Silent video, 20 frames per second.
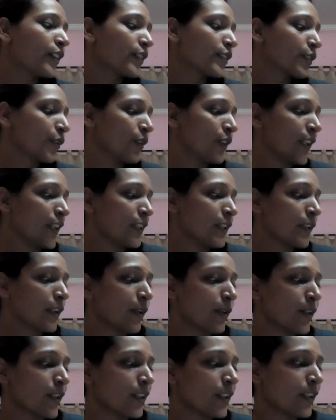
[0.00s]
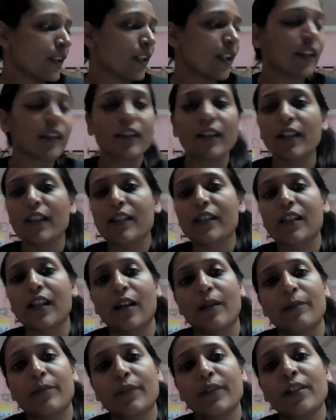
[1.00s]
So let's look at another
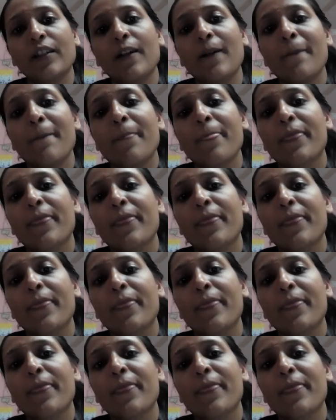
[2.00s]
example.